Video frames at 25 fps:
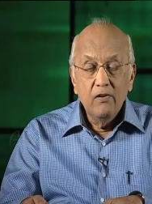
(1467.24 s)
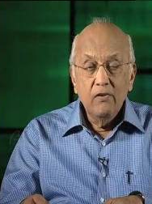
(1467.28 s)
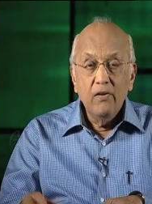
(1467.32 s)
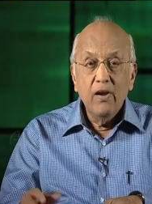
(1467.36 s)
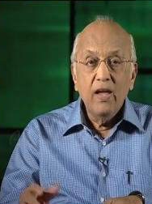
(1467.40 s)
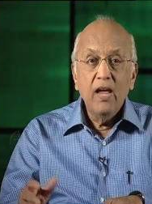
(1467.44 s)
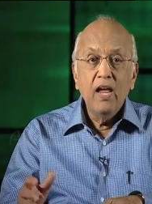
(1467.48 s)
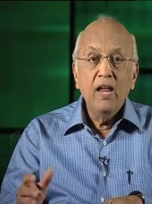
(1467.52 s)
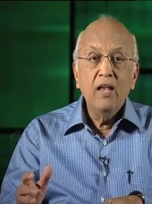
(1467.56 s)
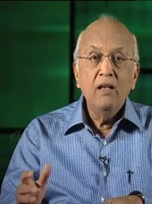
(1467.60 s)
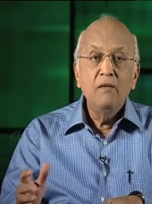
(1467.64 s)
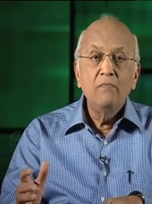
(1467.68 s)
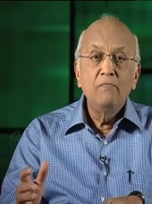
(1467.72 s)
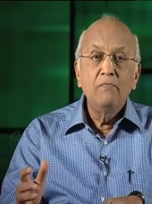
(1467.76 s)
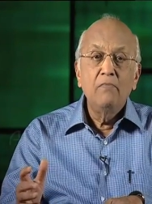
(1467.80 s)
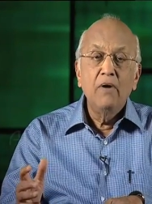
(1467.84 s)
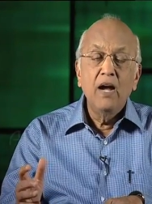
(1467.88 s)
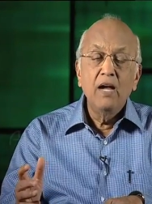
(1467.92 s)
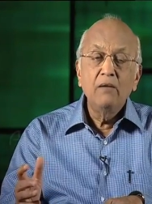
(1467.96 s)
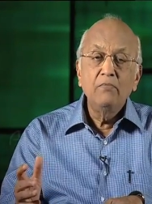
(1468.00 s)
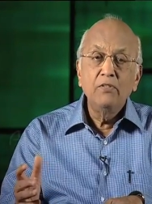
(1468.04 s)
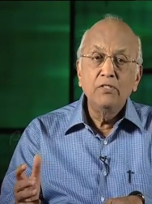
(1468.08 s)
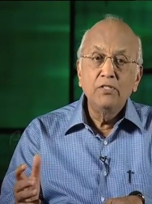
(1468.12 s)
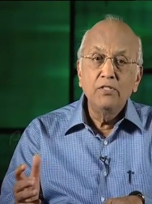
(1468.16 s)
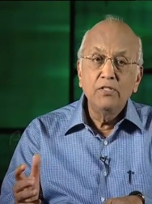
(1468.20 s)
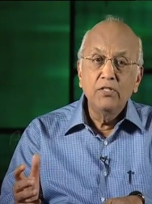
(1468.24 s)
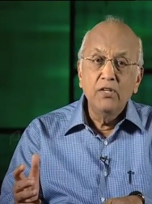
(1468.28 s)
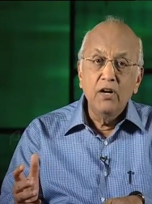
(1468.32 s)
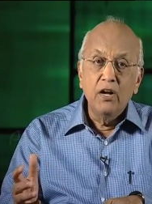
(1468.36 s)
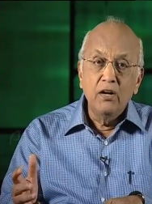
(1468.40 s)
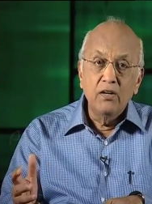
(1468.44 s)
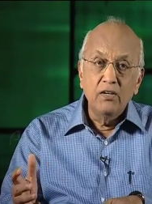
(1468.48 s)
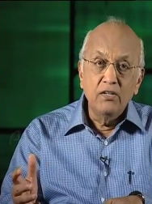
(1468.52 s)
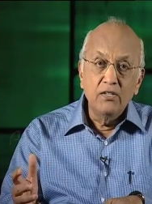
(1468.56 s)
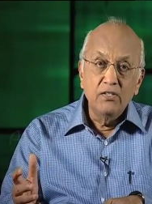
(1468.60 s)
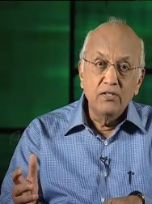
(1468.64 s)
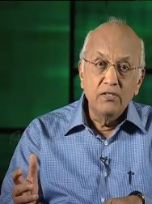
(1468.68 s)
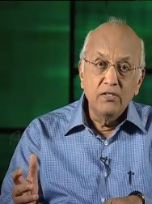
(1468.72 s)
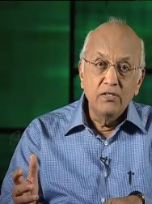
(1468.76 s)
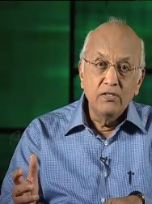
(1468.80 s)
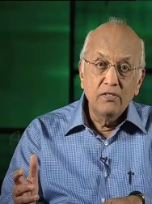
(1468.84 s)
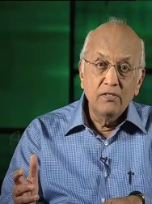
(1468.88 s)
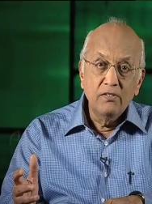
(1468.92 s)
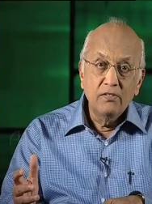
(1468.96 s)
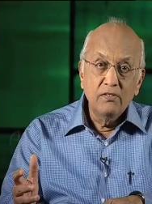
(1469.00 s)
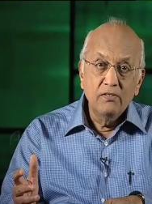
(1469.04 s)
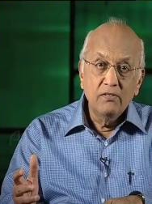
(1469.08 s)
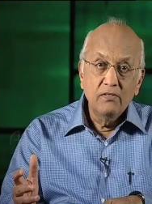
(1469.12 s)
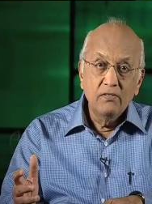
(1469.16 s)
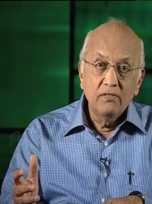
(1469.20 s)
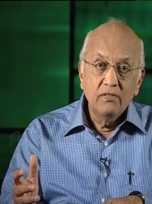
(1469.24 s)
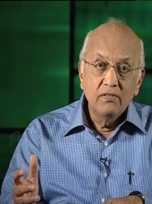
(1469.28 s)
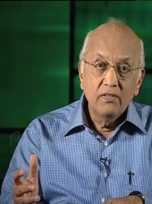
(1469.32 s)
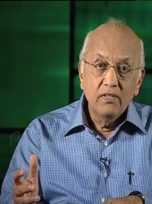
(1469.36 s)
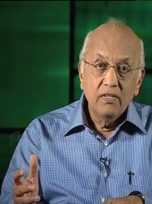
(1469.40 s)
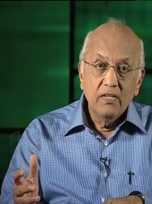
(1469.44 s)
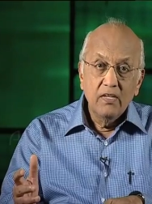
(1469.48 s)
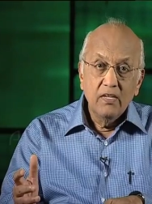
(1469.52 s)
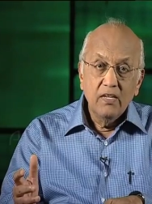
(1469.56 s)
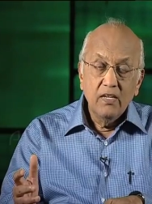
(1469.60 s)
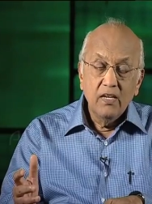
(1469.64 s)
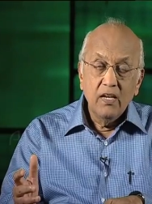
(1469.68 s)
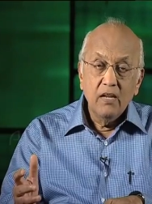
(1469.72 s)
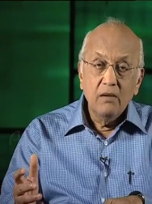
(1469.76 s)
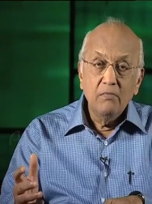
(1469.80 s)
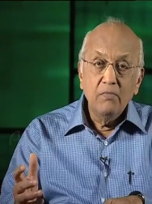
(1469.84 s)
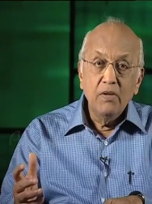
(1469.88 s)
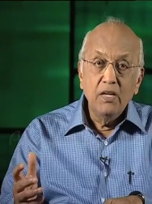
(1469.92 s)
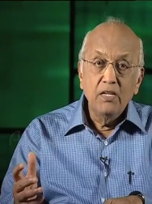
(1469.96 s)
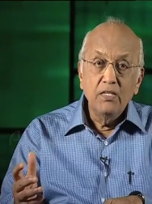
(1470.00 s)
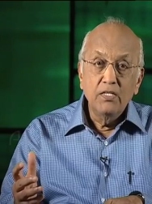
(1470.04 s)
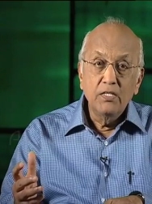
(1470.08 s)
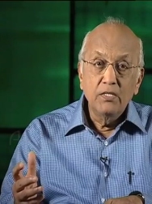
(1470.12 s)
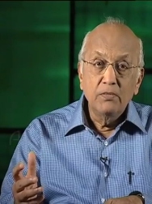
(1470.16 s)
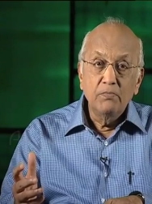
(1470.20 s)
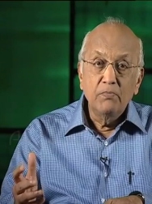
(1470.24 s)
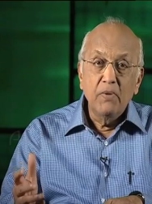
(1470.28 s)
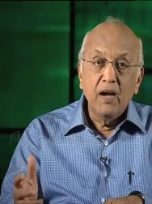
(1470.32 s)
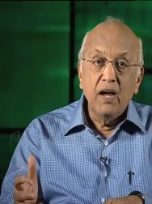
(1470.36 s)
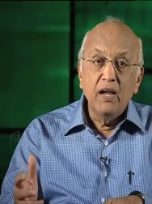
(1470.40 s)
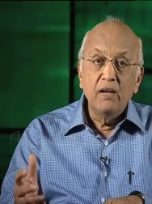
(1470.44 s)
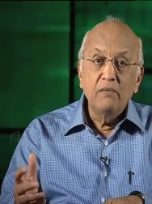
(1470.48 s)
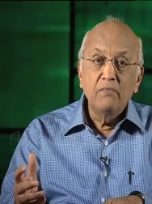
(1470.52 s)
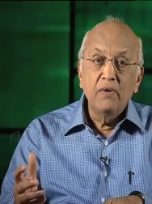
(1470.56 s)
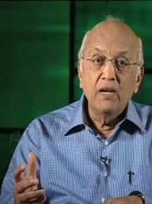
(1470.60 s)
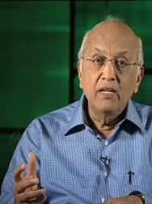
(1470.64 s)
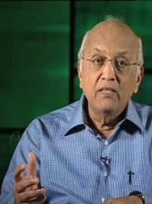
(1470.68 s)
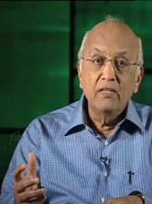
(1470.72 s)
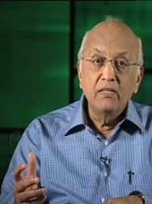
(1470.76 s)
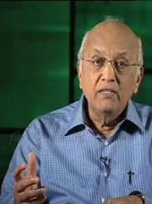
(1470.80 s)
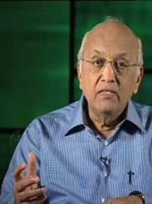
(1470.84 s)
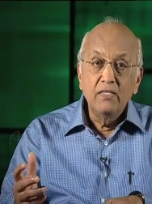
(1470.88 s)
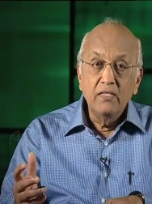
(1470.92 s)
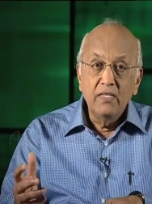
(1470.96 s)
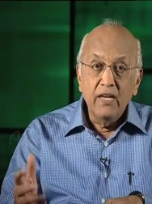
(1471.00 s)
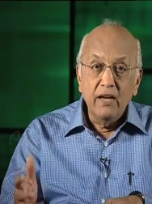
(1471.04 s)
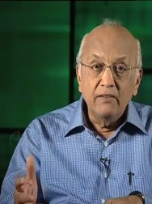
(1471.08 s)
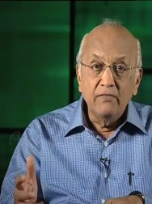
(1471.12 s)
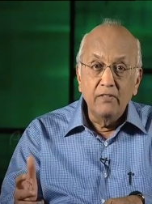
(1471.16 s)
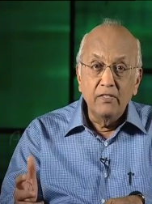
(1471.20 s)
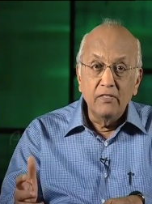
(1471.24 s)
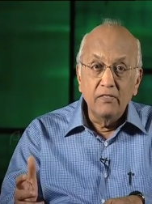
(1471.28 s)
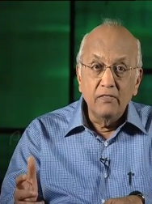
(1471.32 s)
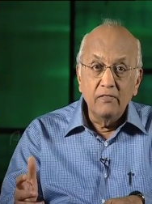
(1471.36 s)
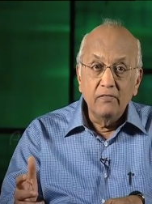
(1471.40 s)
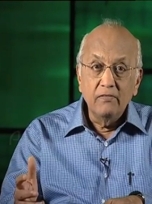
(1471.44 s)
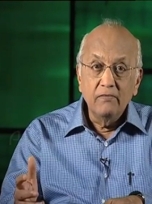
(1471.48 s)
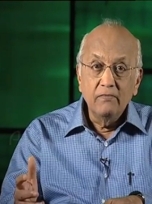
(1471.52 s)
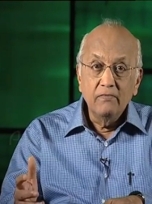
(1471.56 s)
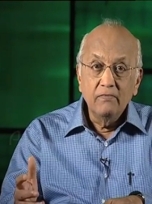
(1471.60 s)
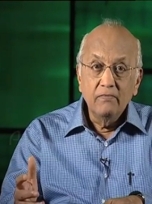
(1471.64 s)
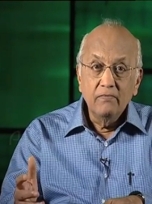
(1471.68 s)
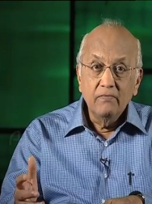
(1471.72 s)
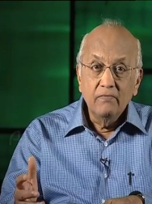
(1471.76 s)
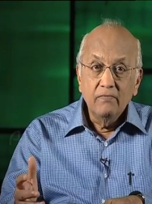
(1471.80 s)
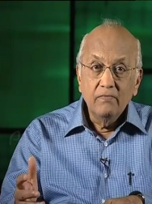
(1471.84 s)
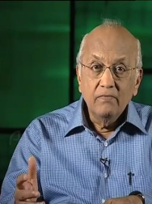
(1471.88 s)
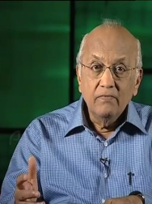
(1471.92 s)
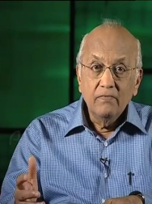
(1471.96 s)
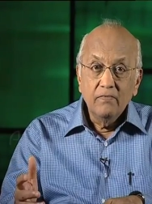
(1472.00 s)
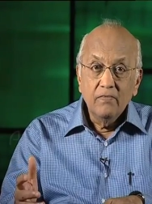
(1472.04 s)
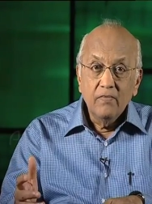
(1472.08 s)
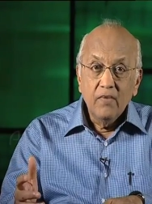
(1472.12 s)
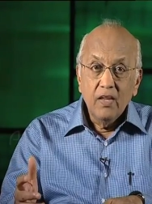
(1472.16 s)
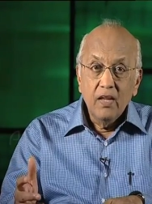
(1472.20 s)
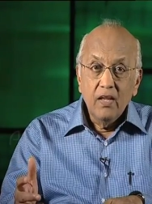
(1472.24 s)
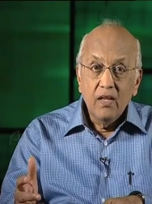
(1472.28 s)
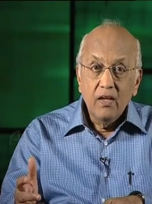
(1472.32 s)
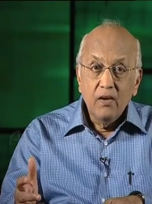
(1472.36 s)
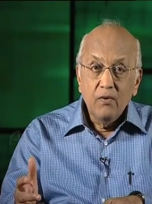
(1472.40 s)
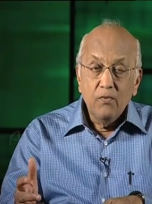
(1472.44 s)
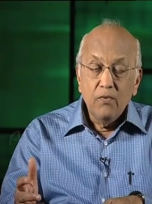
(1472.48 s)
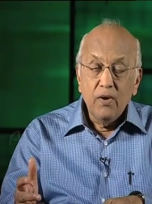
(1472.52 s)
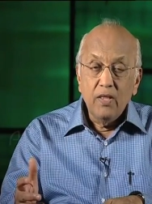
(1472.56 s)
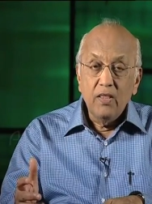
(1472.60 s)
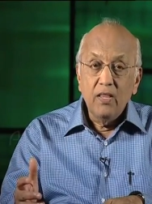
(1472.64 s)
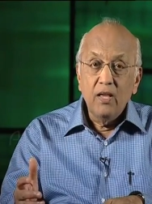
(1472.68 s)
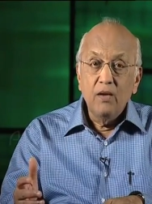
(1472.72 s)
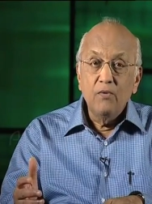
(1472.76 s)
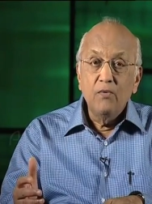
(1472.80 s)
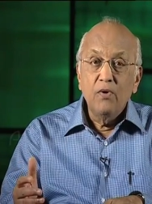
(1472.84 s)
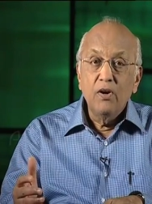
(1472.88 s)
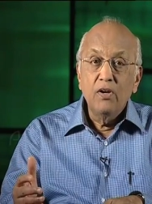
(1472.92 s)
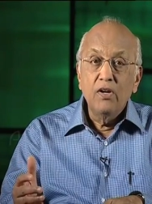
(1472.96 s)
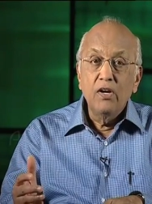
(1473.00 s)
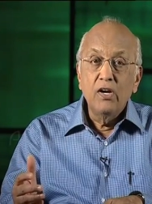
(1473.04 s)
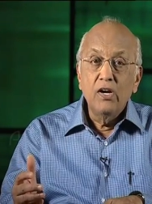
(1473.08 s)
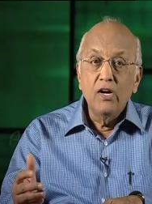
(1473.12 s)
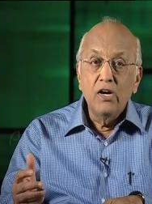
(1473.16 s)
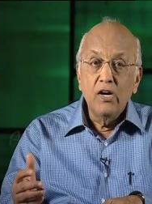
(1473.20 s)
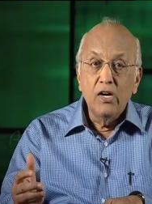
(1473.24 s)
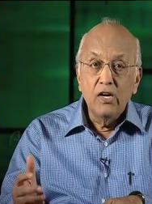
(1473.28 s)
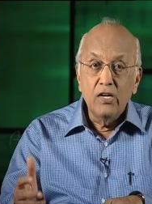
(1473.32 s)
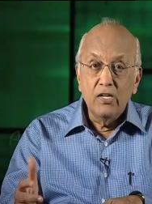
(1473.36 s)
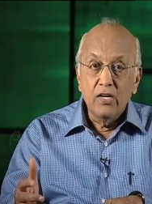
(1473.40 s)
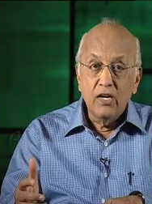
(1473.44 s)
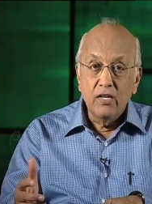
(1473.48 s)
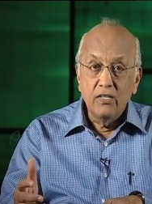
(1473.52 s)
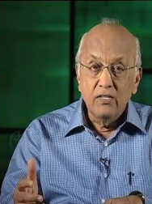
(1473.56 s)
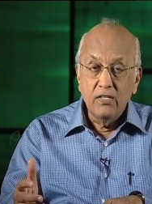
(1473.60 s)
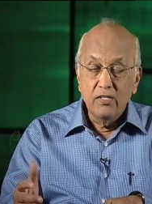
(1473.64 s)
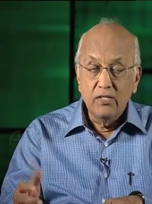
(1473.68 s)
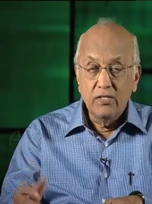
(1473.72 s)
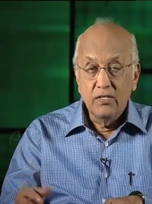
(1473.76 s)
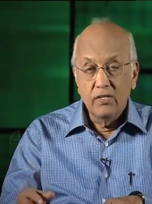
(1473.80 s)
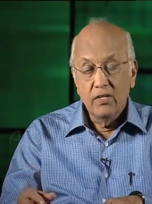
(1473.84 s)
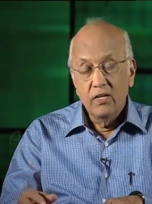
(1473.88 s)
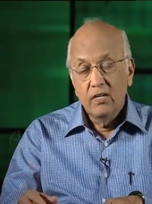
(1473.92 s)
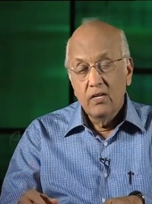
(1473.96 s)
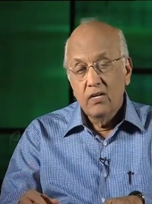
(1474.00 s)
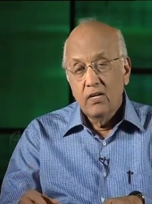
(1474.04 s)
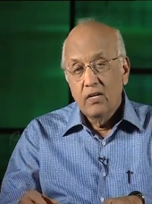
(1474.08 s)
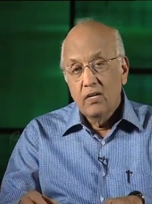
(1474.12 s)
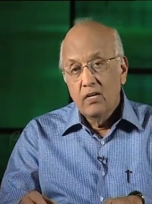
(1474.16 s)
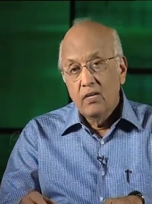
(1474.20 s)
Great Bible scholars can be inspired by the devil when they want to hurt others.